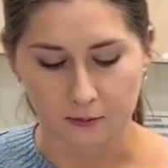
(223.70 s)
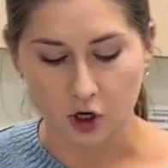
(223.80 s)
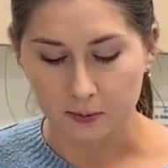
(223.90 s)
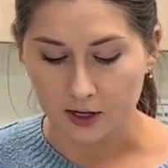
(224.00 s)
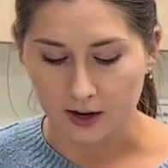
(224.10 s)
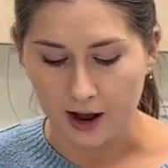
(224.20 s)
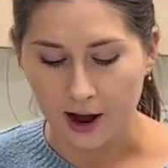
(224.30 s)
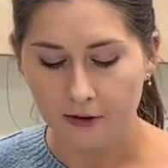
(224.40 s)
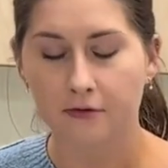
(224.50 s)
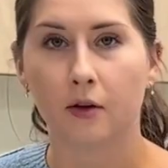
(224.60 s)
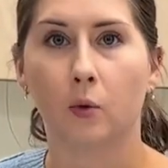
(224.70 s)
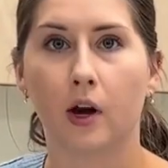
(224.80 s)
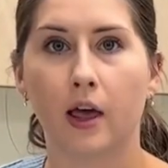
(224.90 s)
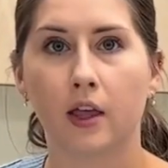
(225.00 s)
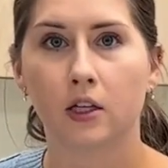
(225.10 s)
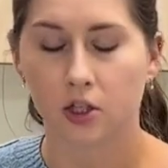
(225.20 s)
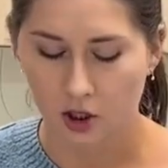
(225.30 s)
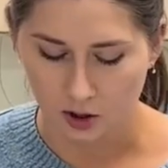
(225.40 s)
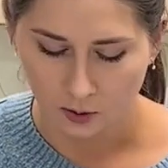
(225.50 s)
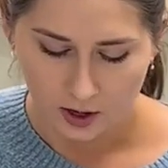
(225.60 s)
chopped it in half. And what I like to
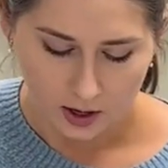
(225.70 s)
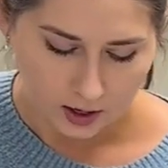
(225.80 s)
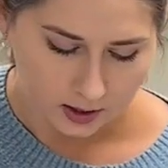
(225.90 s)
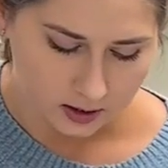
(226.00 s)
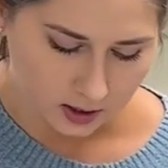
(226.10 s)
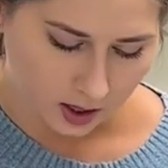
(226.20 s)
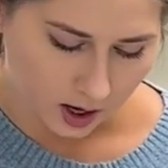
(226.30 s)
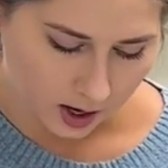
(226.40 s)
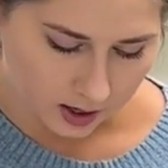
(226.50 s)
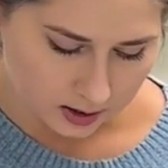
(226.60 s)
do is to cut